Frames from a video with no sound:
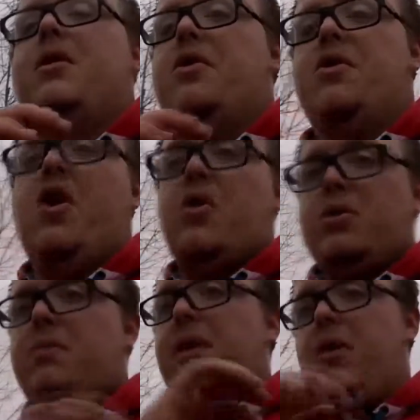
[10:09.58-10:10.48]
gross
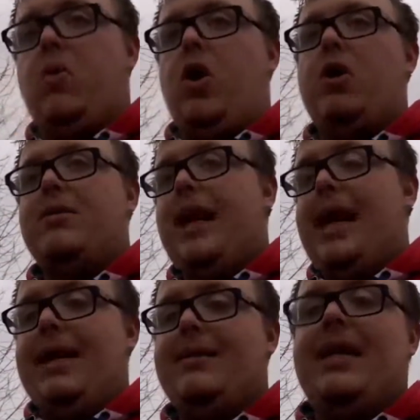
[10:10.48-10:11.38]
but it works
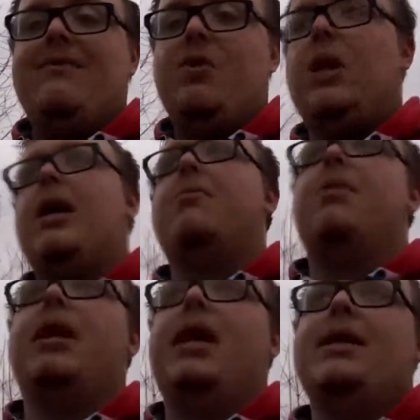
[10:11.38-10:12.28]
and it saves you a lot of
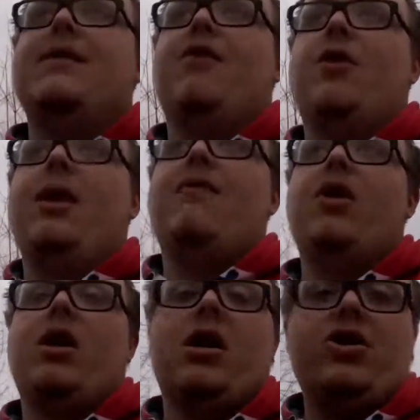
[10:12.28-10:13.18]
money, is if you live on
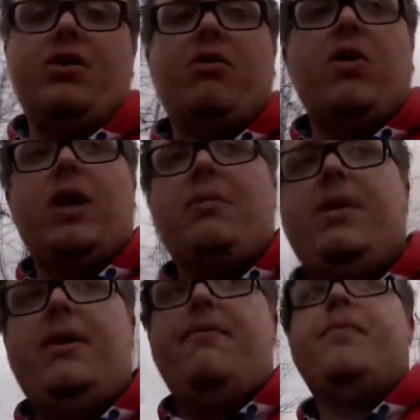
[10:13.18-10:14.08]
a country road like
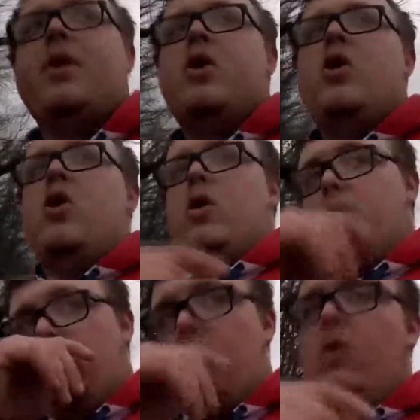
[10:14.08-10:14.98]
me,
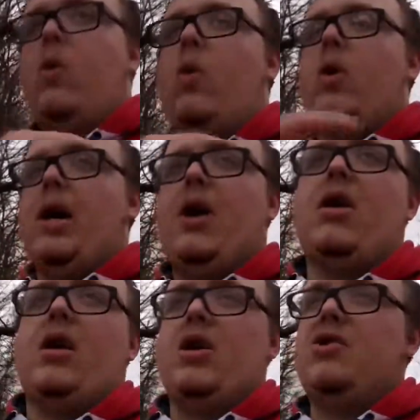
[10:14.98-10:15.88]
or not on
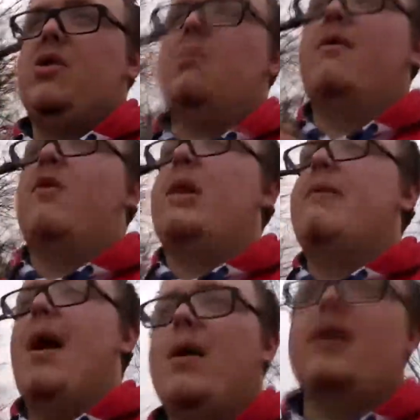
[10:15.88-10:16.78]
a country road, but if you live
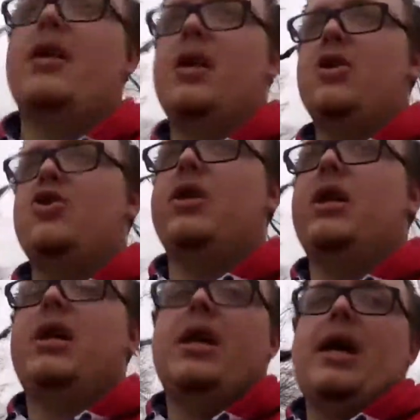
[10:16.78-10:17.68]
out in the country
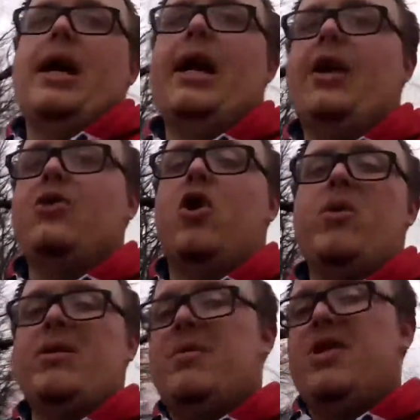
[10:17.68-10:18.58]
and there's
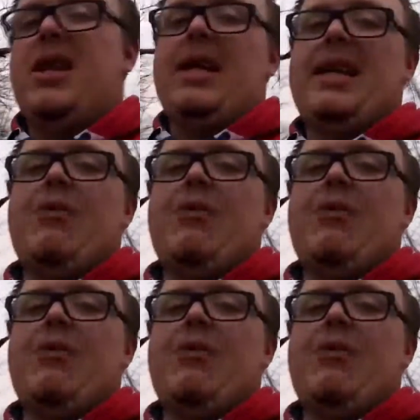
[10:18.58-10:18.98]
always a bunch of like dead